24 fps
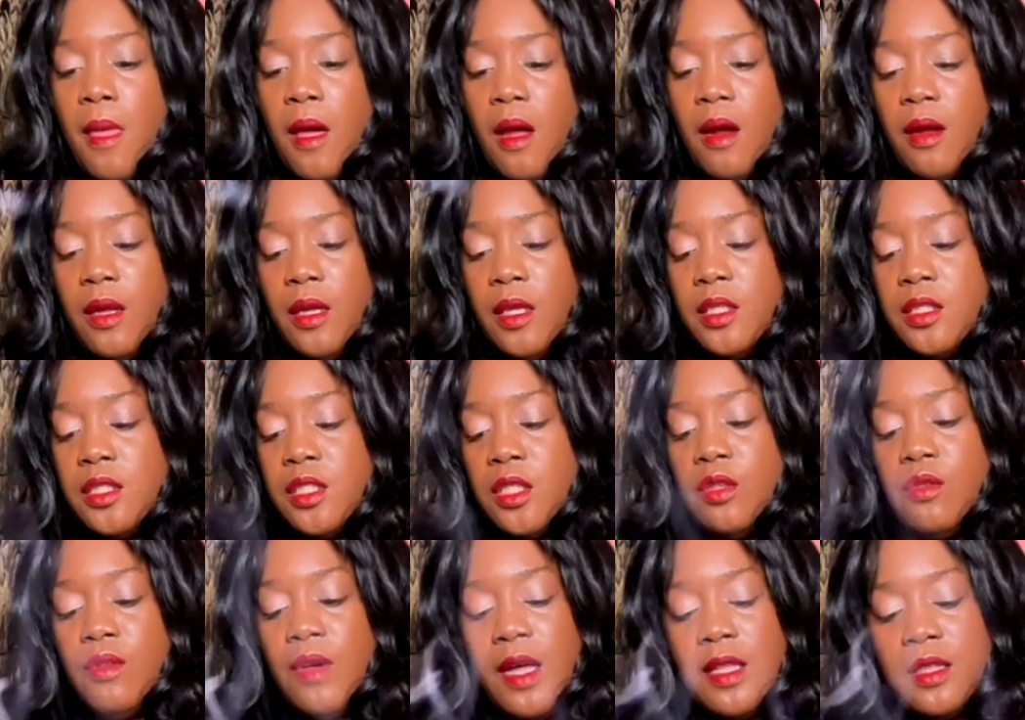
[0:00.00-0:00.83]
All right, so
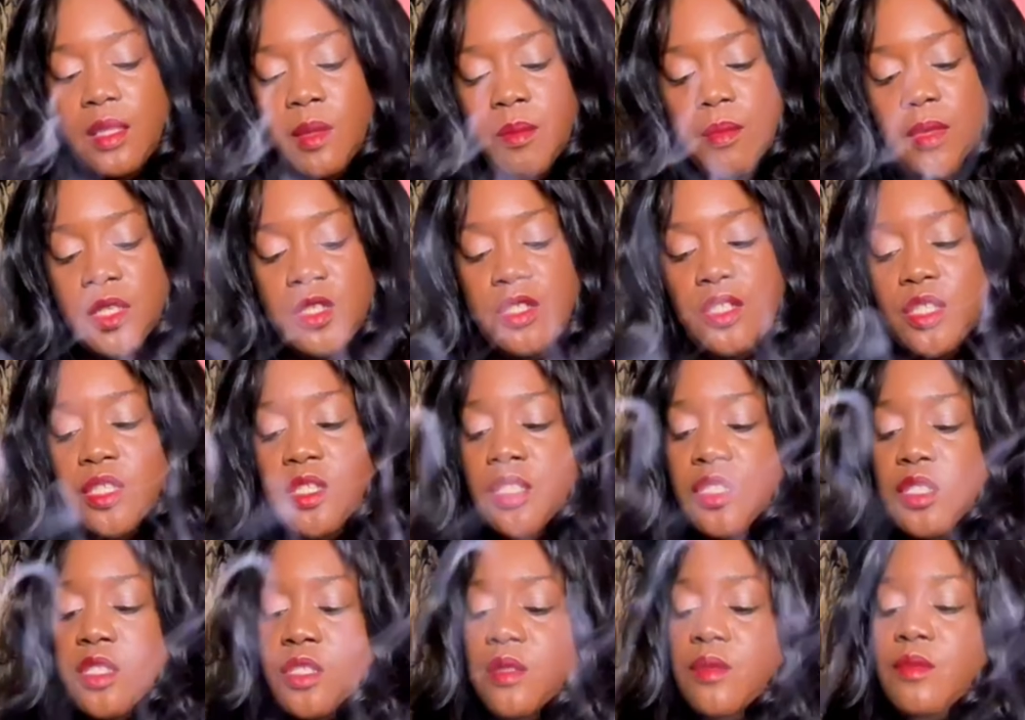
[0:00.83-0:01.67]
you got the
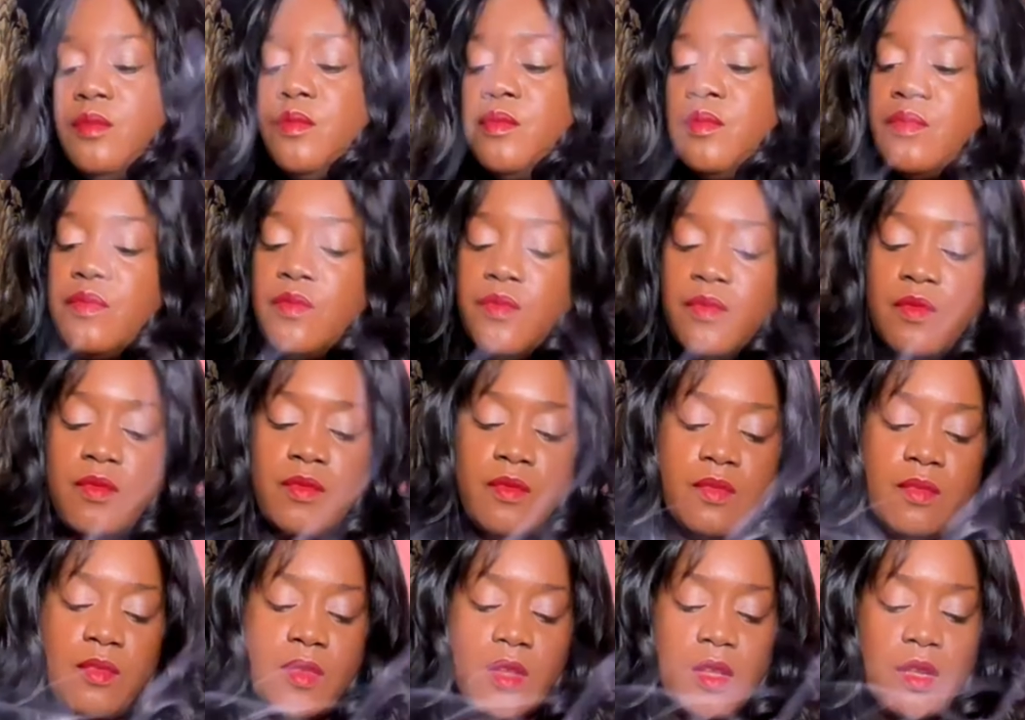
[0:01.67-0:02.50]
Magician.
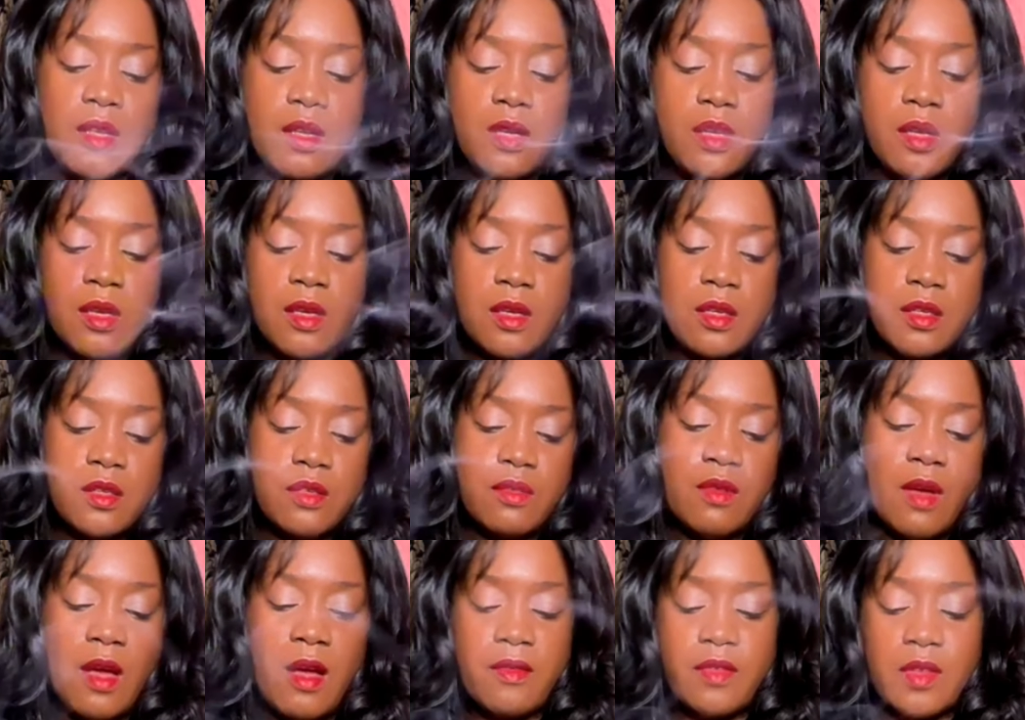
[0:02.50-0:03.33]

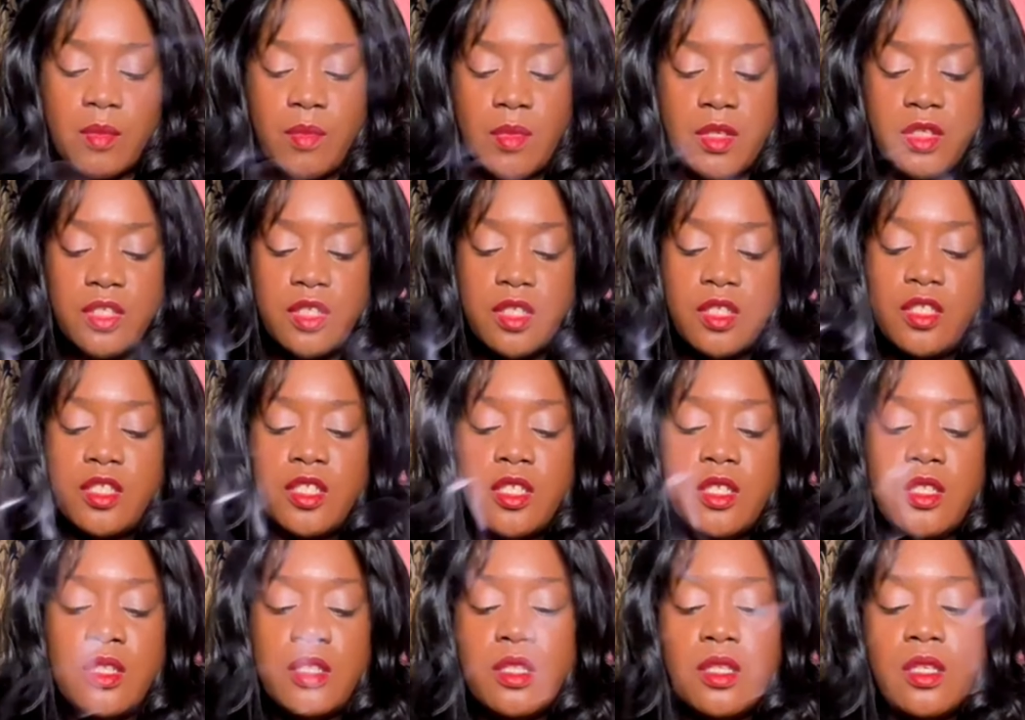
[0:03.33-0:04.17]
You have the
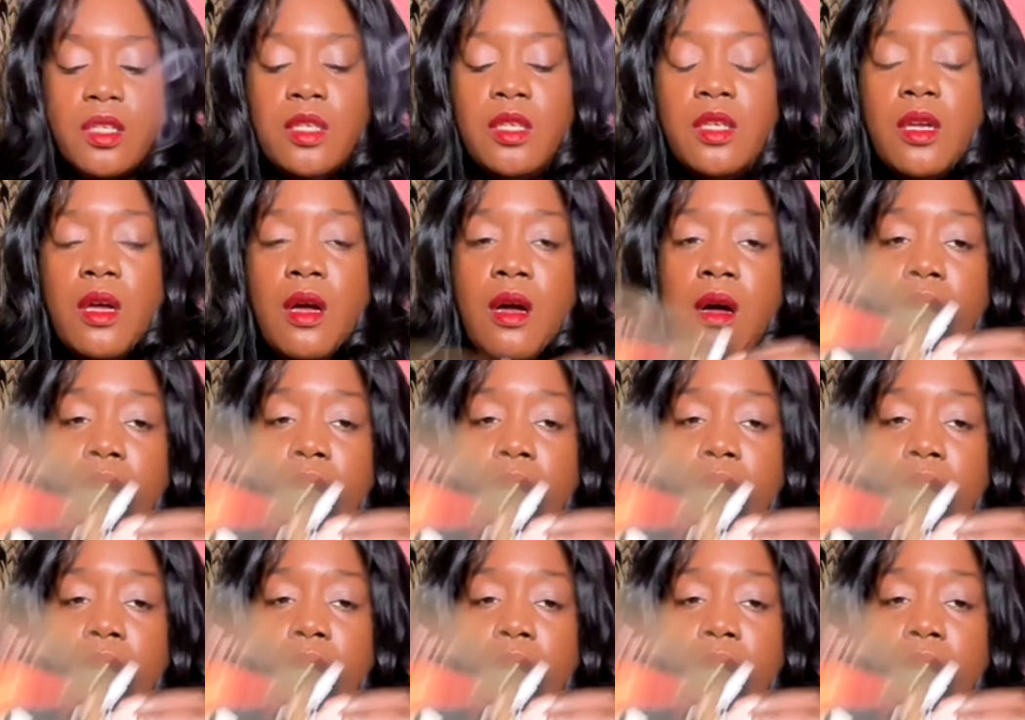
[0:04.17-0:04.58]
Magician, the